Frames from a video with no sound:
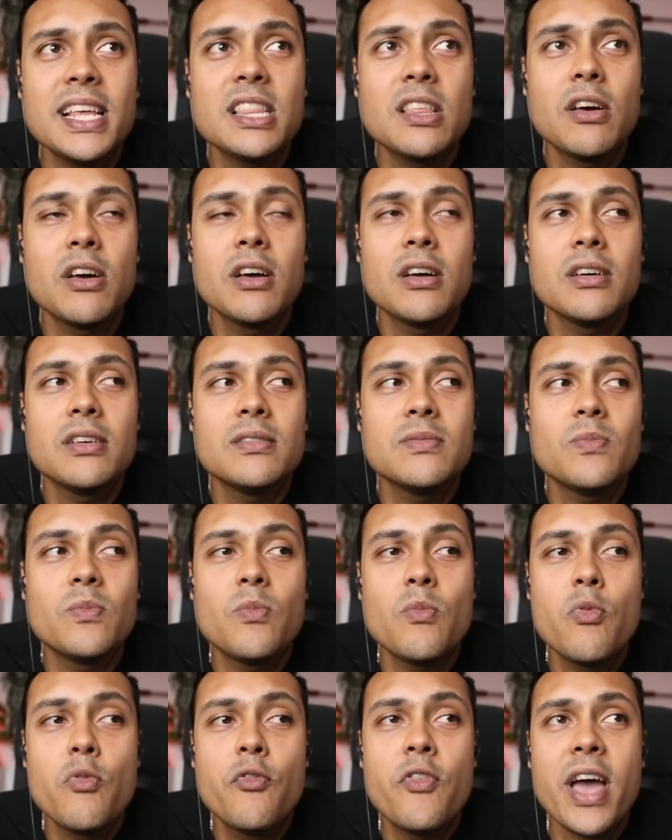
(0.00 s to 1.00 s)
smelling
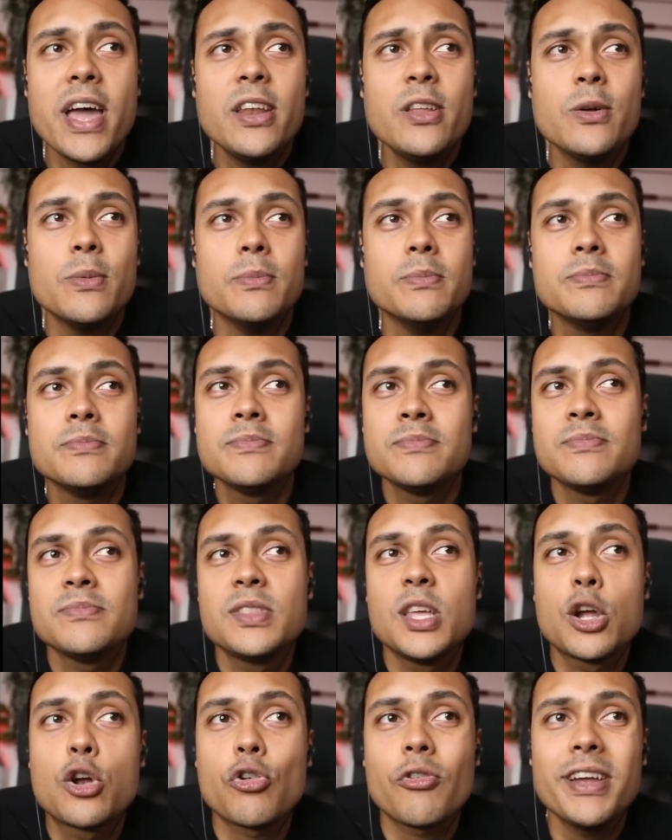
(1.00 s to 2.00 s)
the venom,
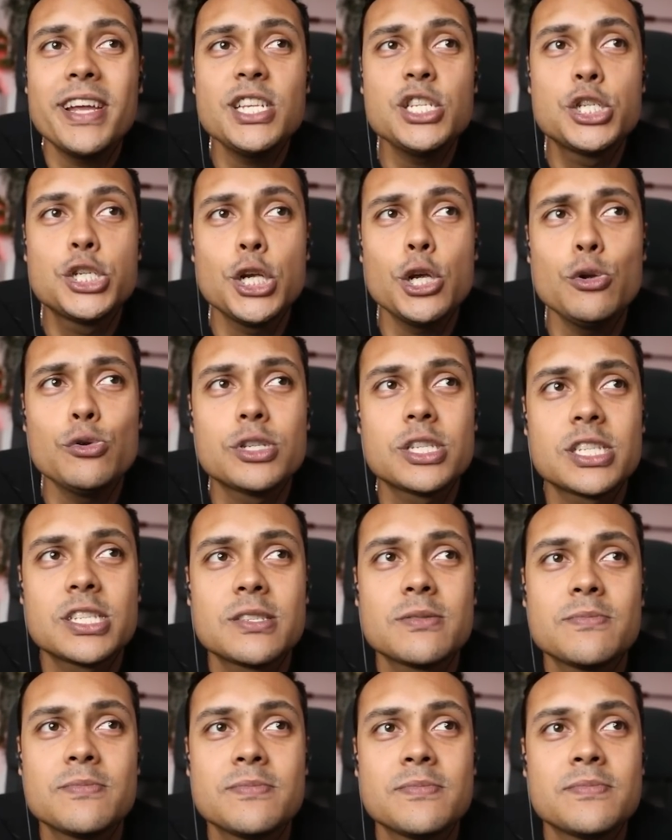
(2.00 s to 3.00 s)
the green
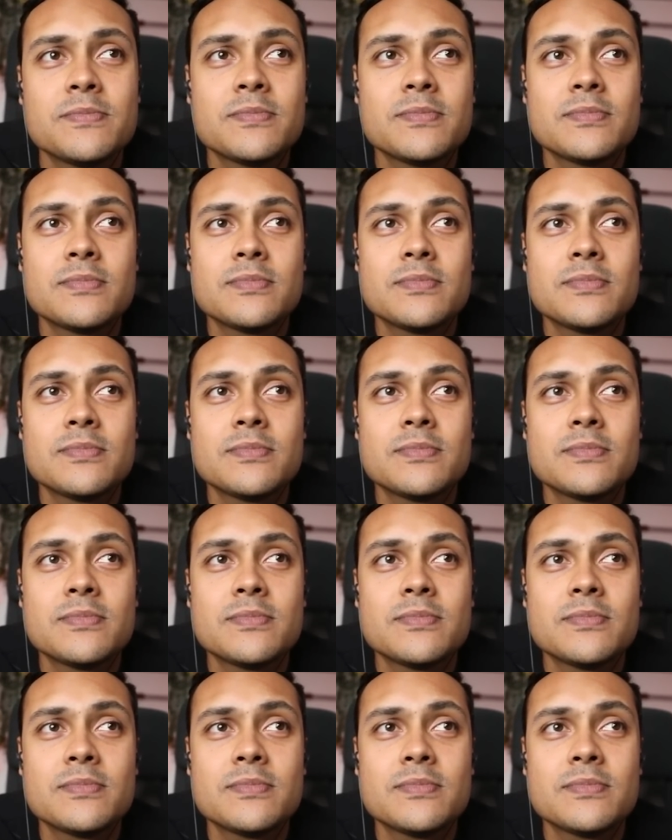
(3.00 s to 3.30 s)
juice.